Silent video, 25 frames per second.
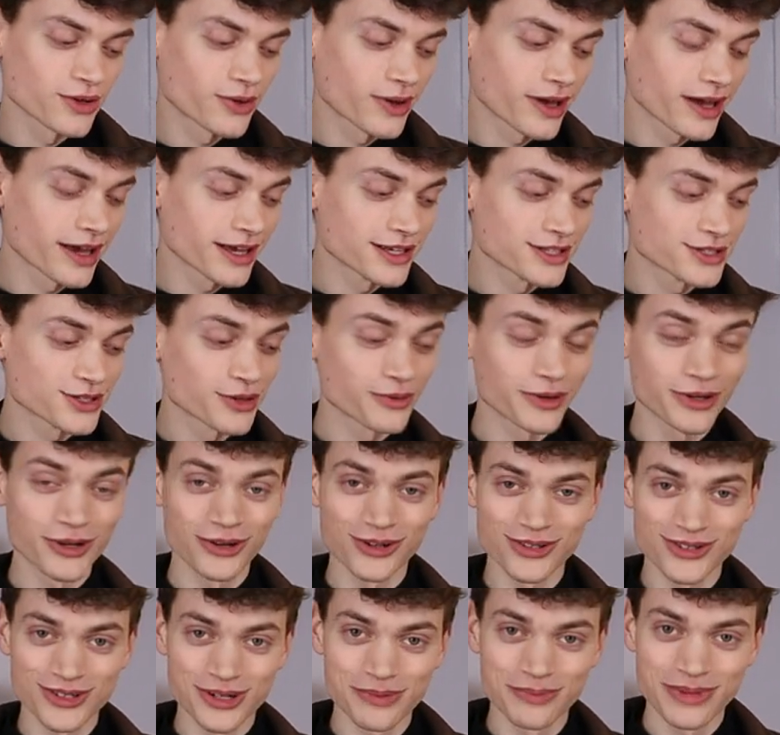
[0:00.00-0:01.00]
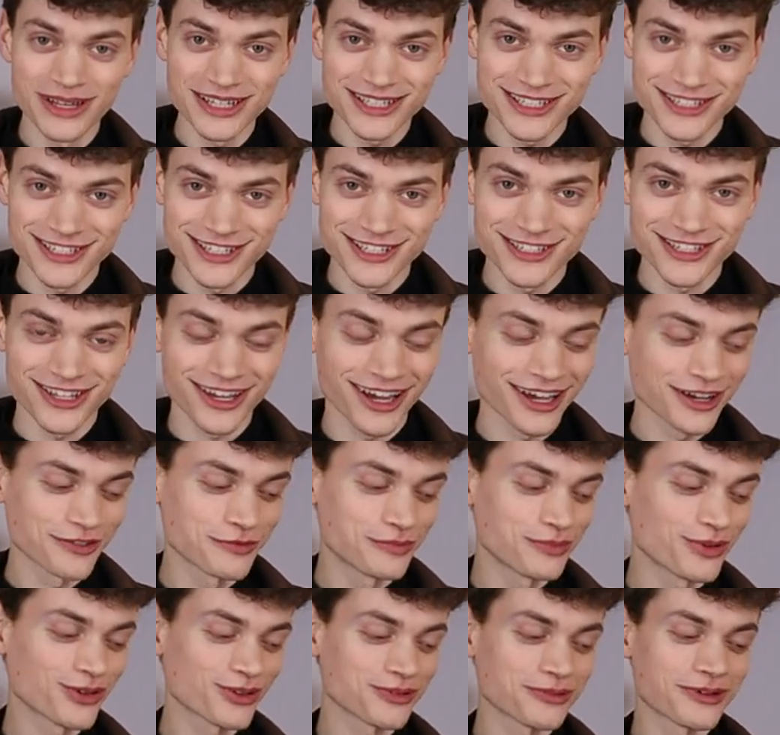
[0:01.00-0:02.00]
Okay, so we're going to the business side
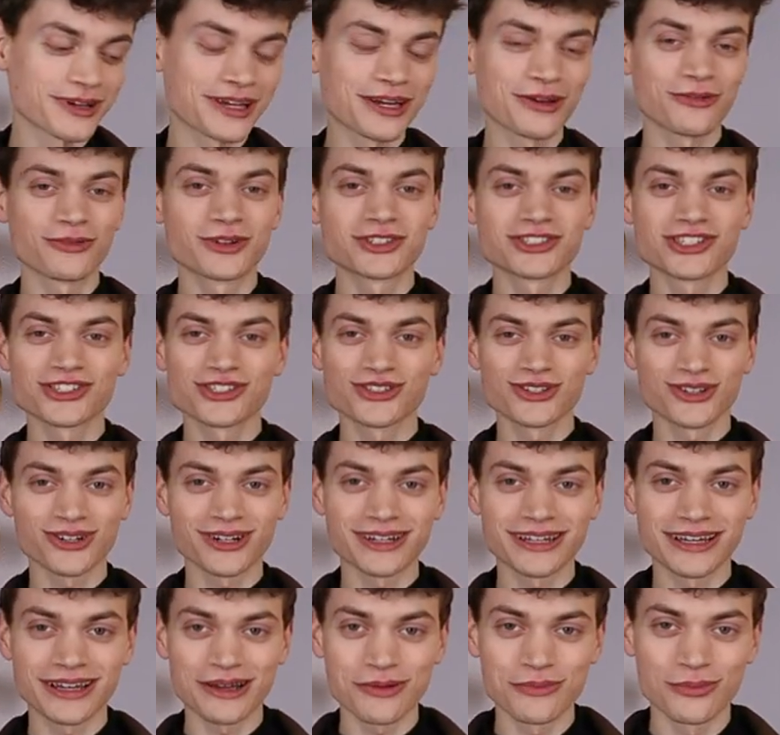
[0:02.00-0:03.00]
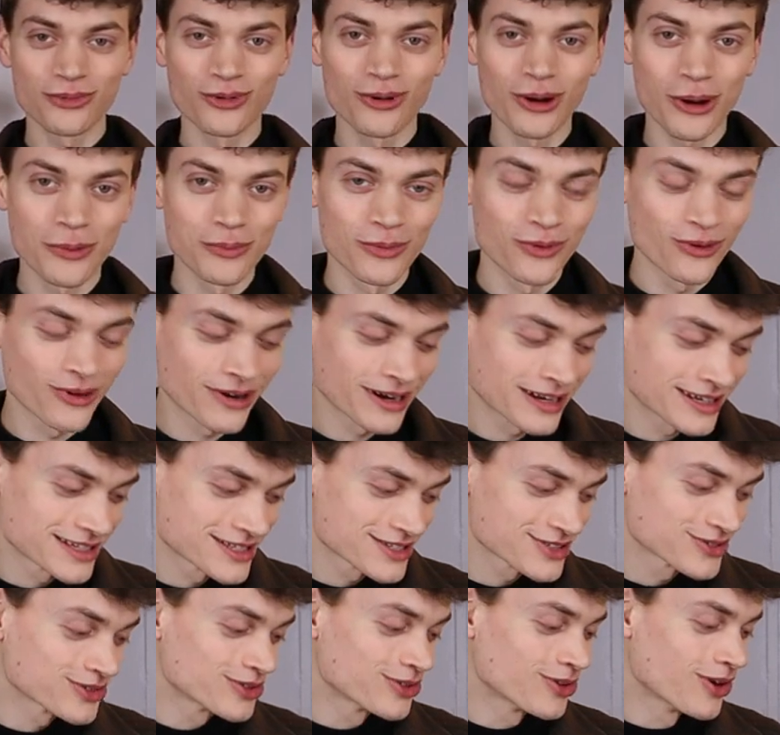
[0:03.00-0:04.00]
of pottery, which is turning more and more
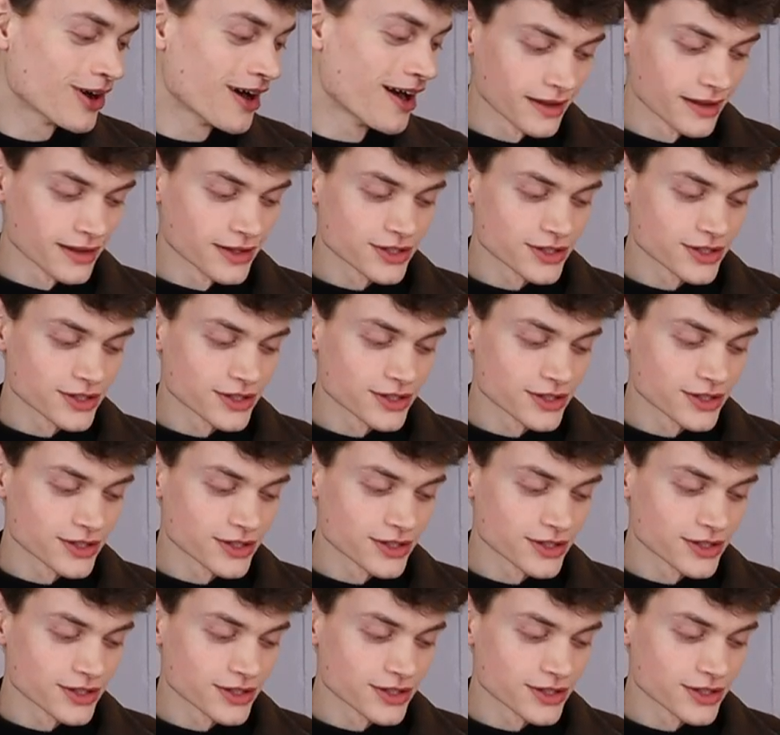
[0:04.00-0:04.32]
into.